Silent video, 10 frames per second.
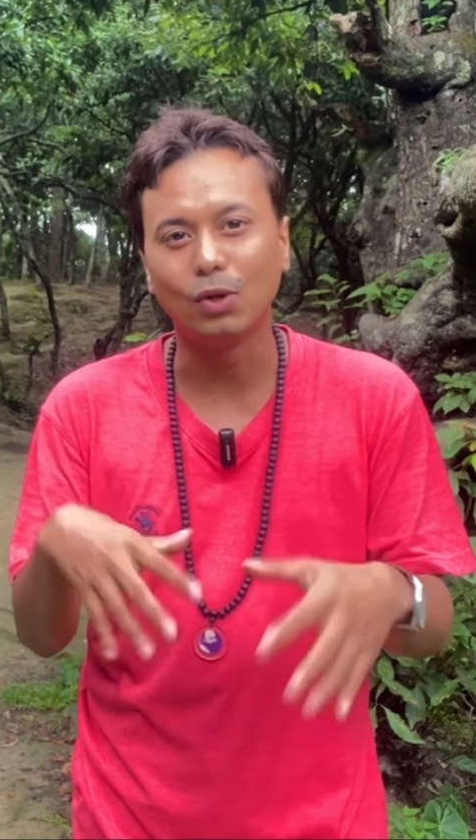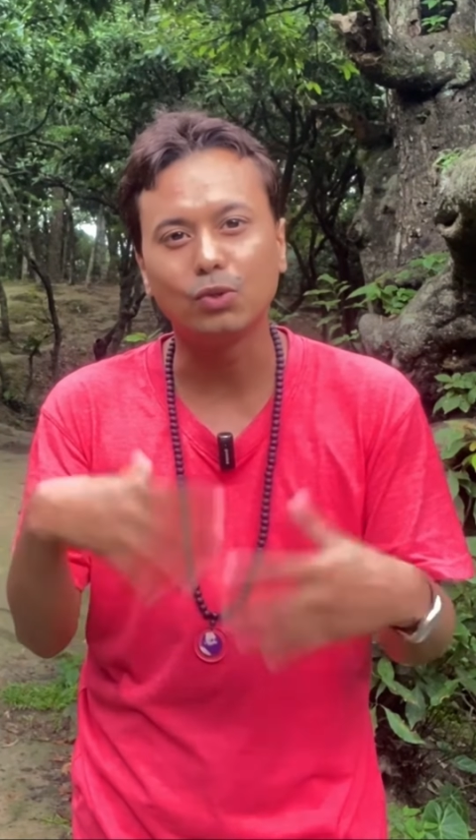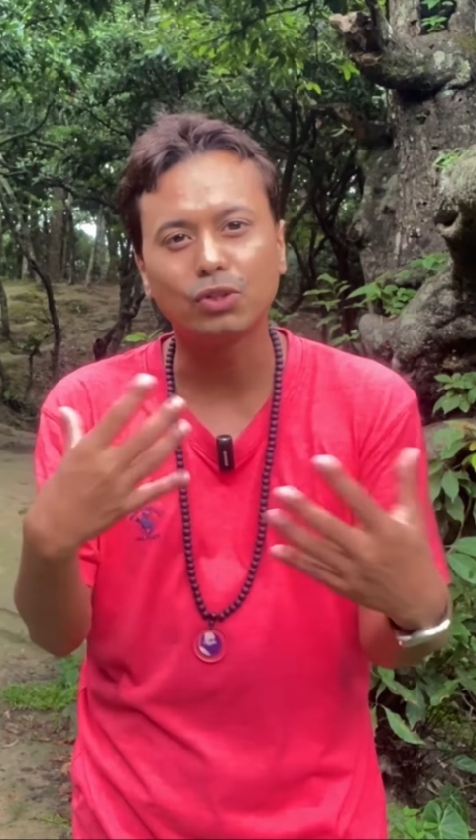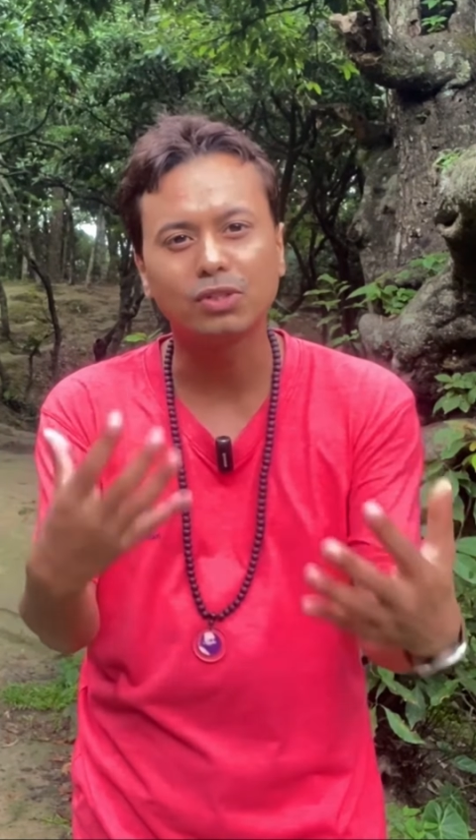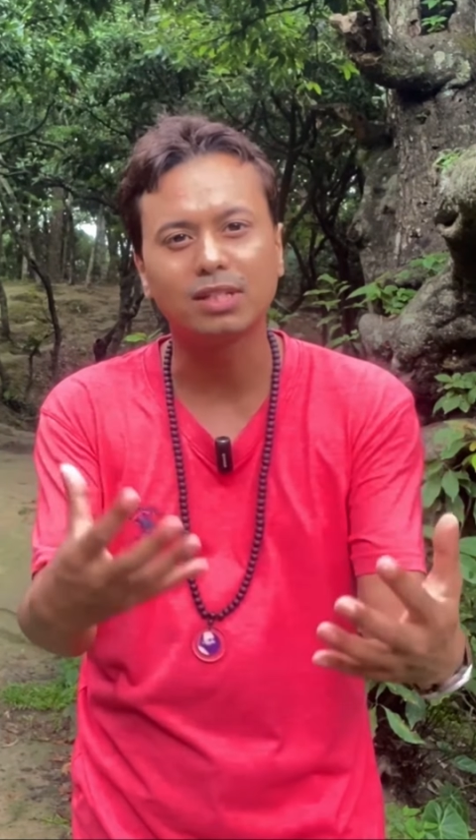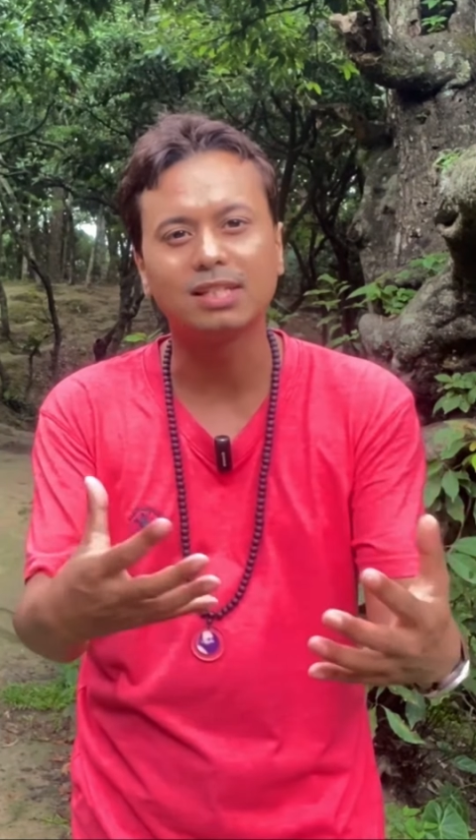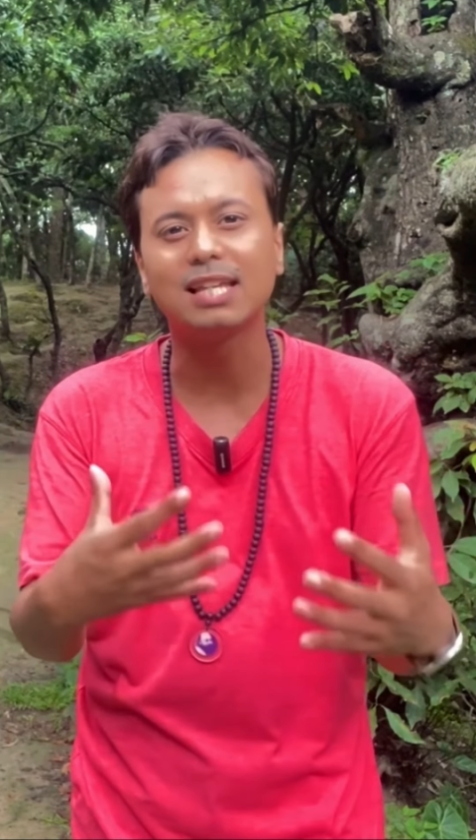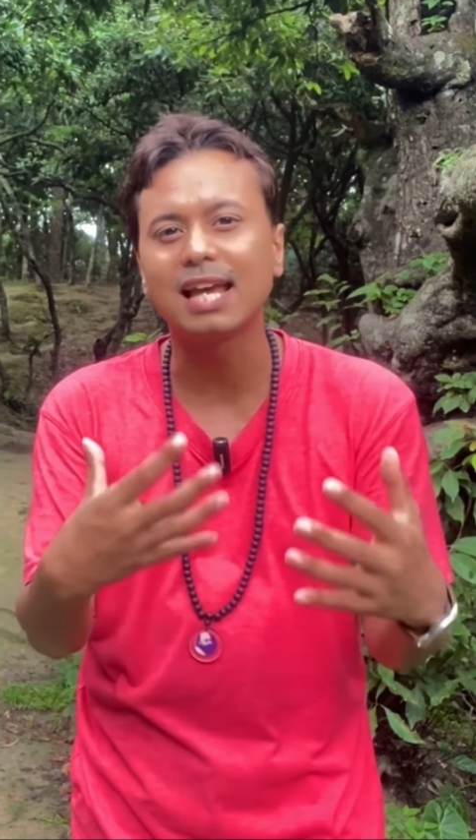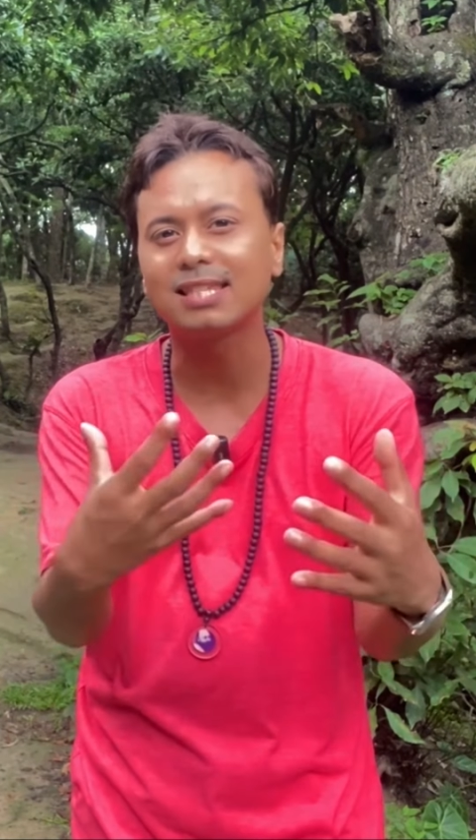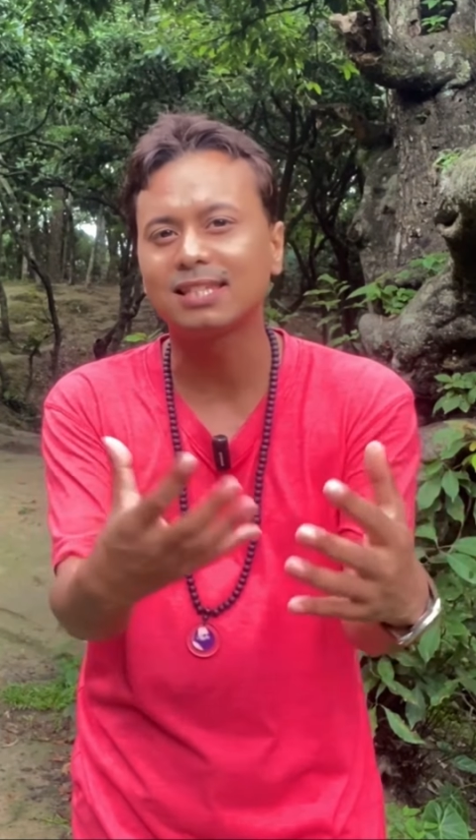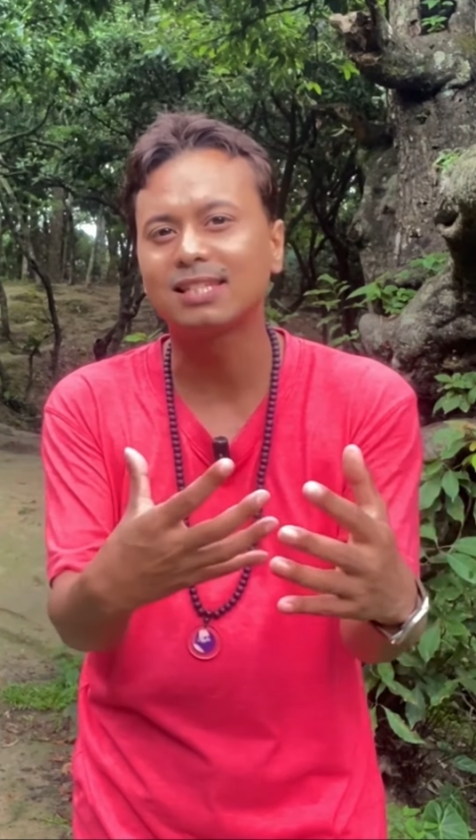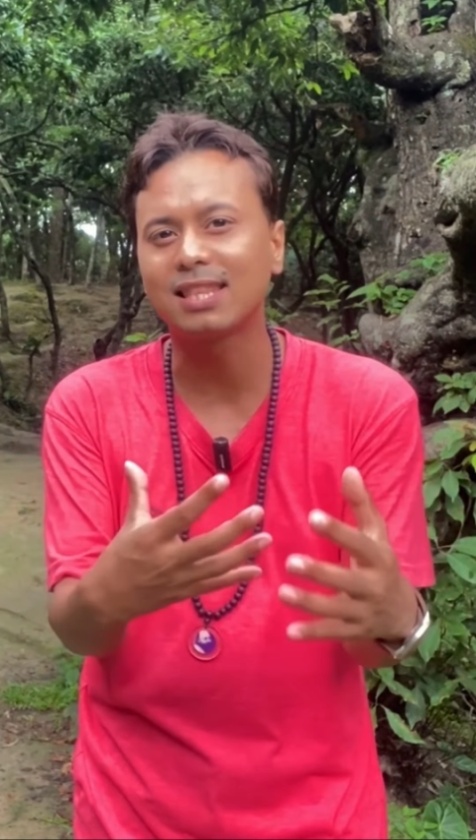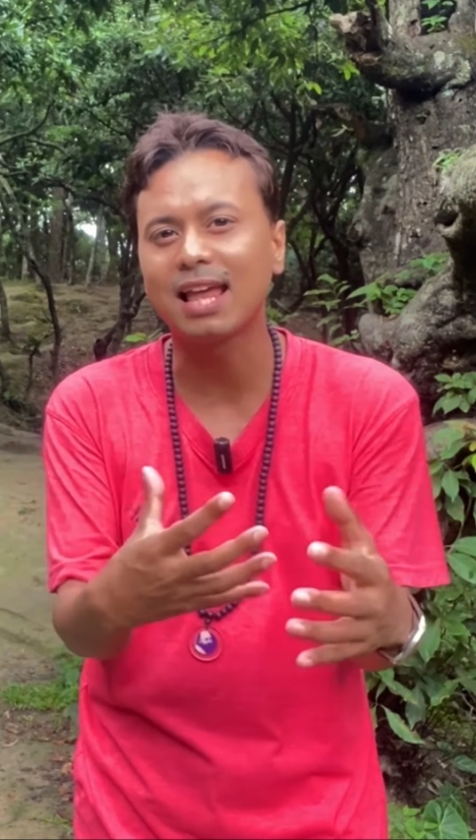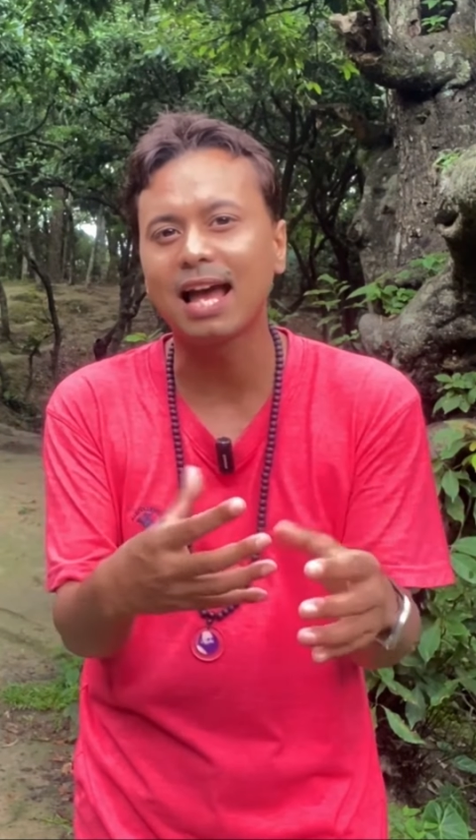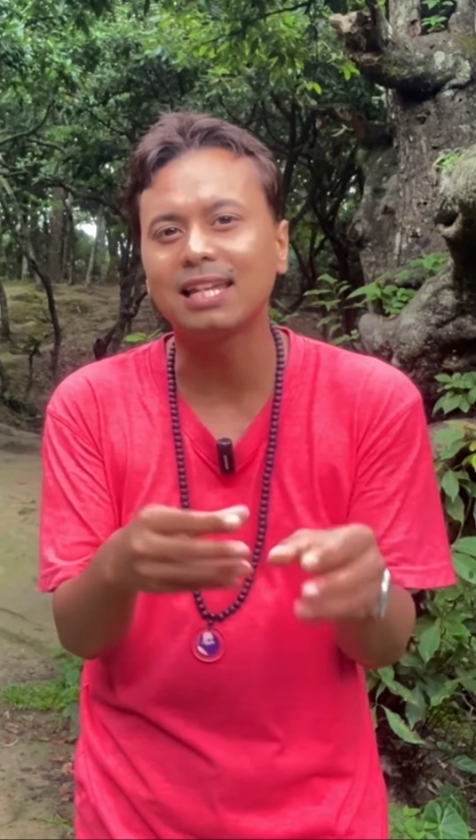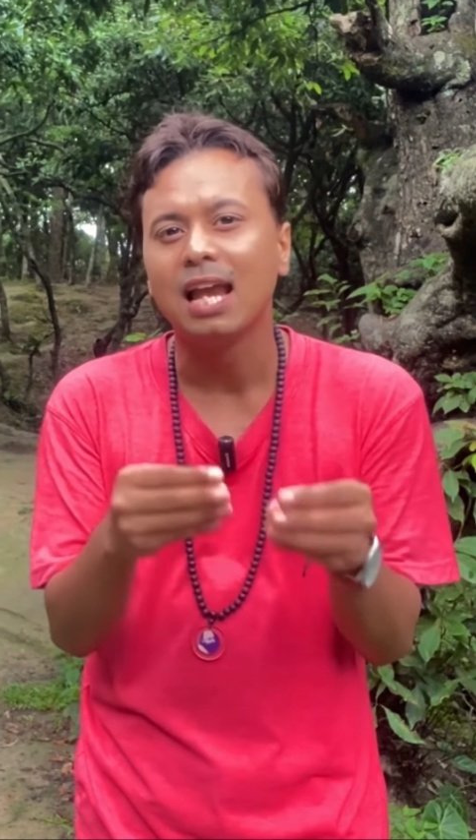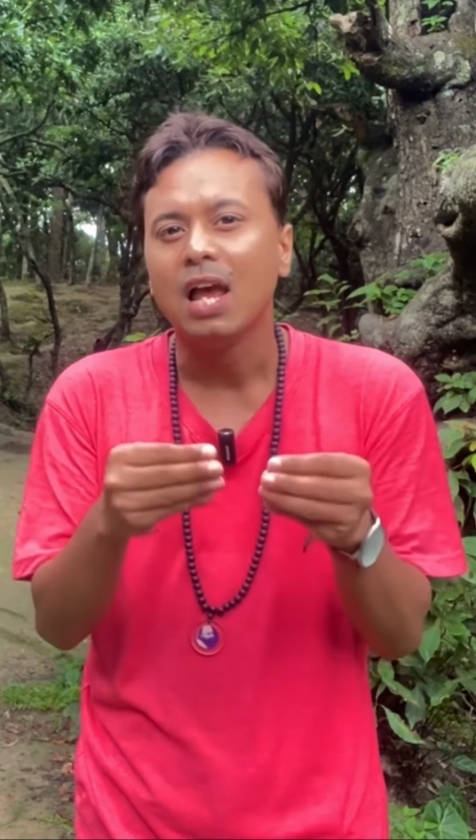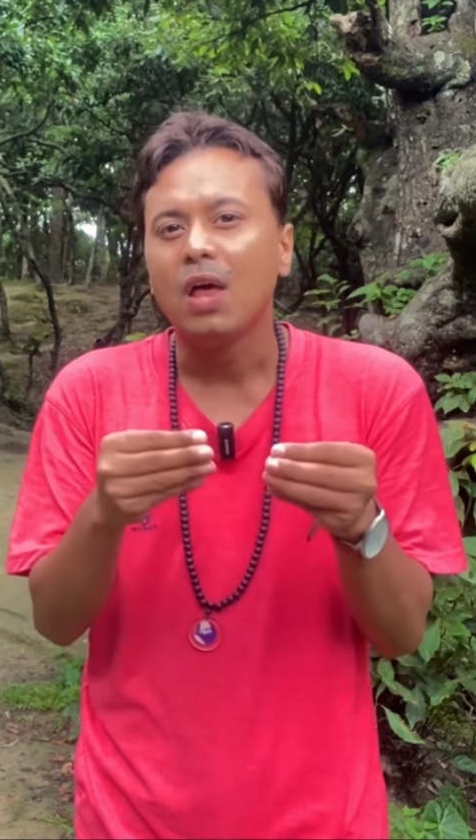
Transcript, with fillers: Osho suggests that